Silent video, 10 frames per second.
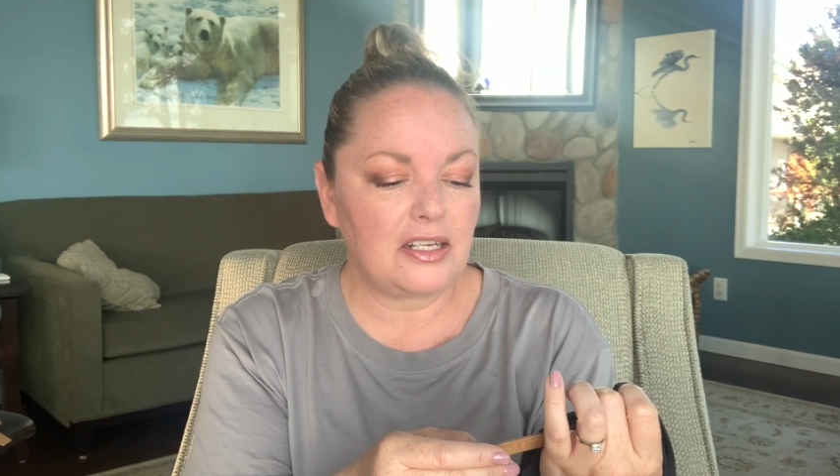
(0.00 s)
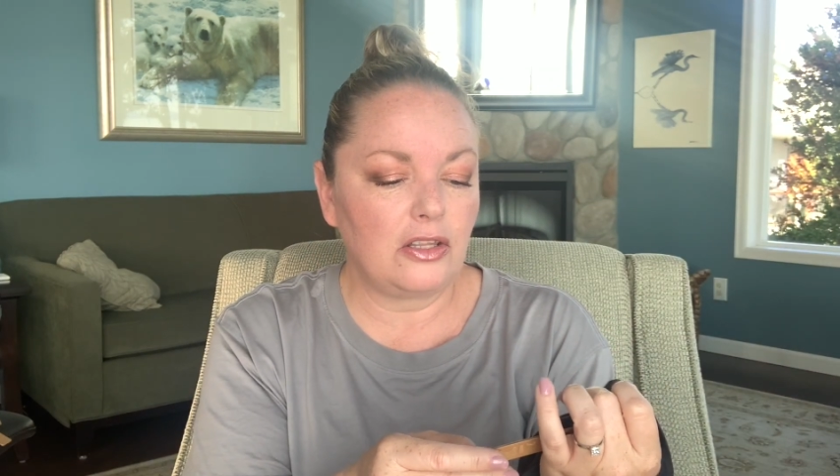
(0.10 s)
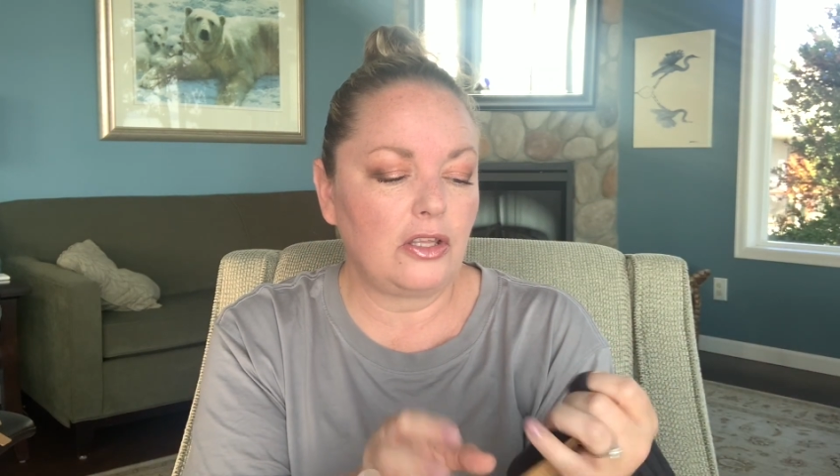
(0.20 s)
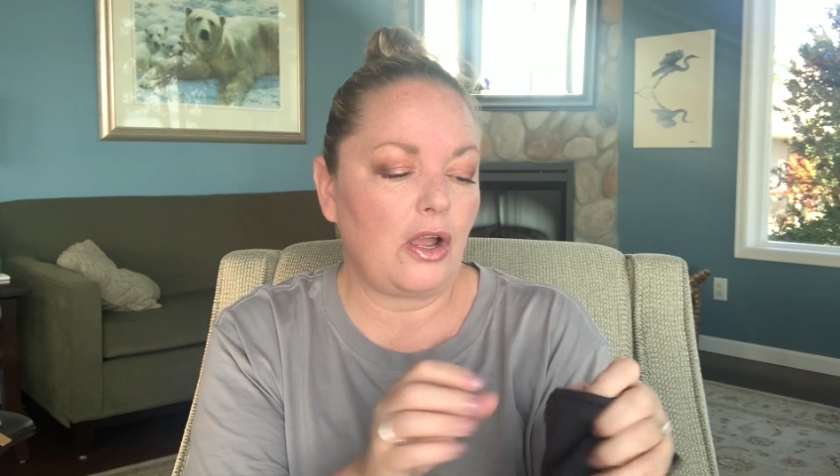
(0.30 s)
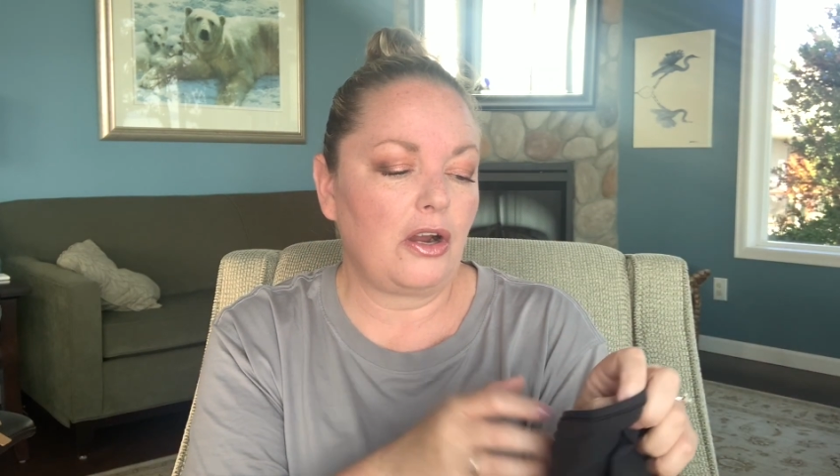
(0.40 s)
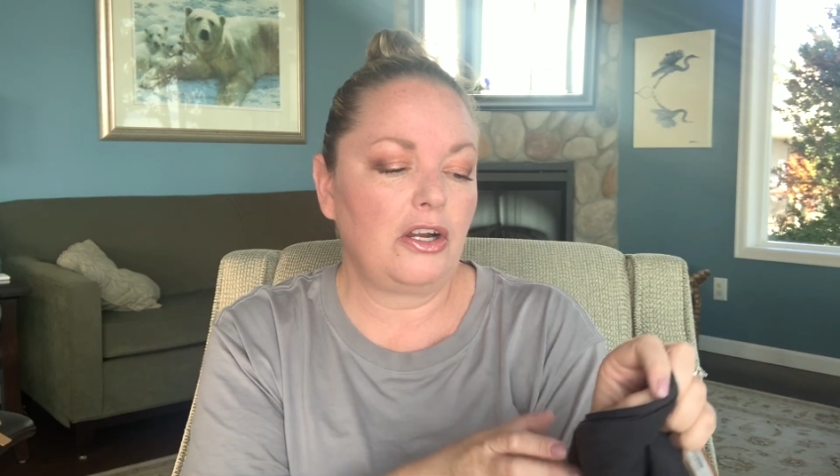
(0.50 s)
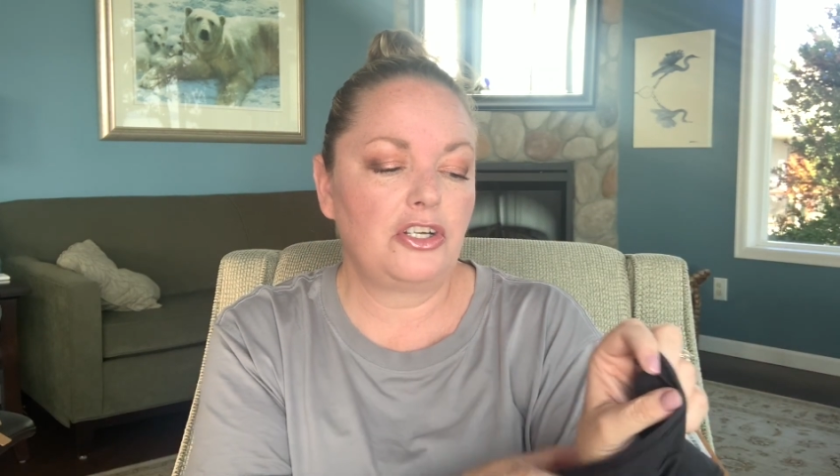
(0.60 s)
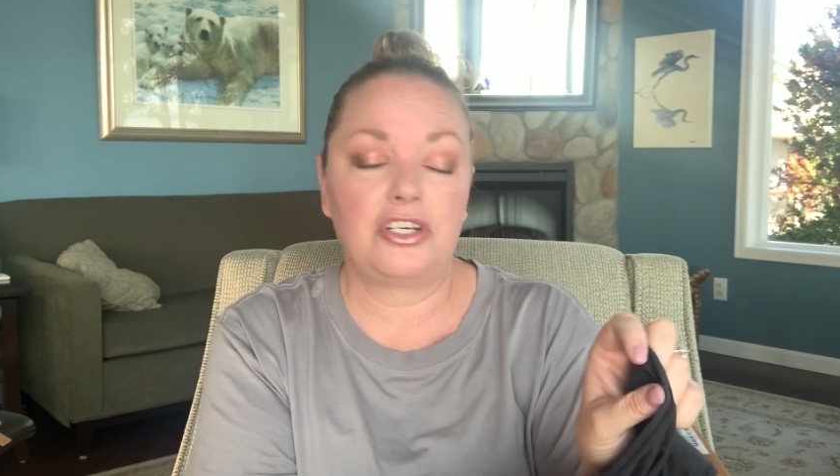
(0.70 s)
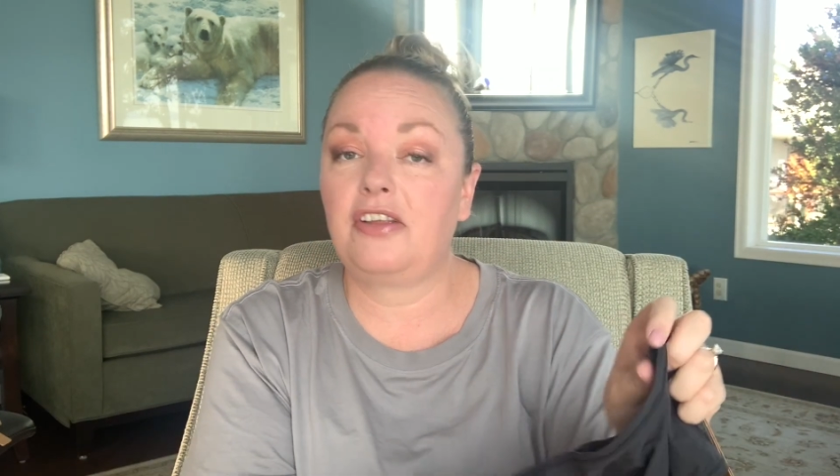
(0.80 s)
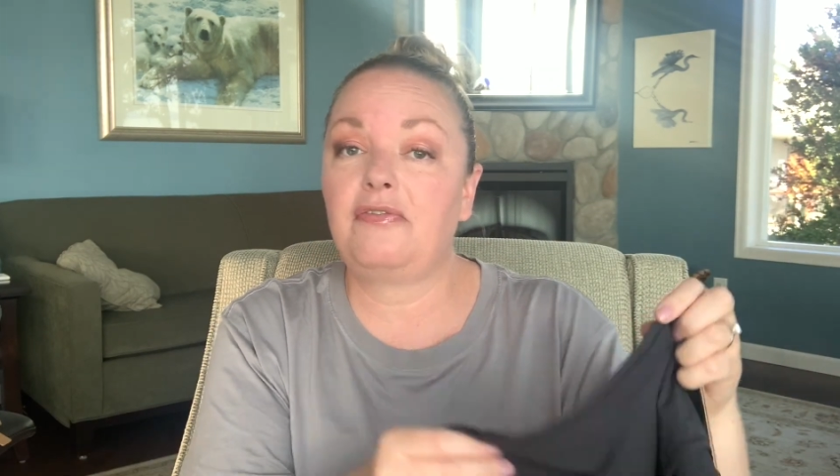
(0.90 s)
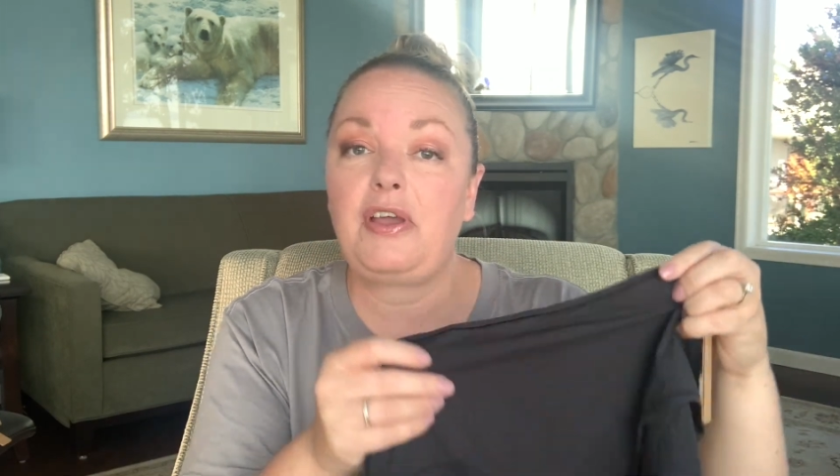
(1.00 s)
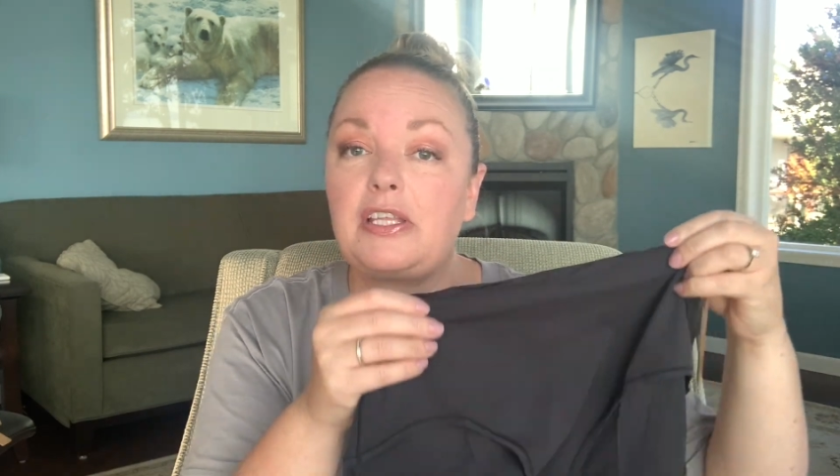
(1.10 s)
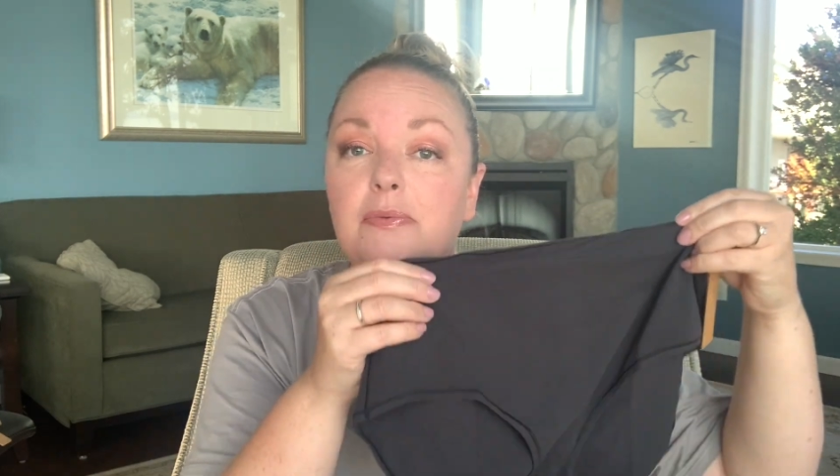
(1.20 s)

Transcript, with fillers: large and it fits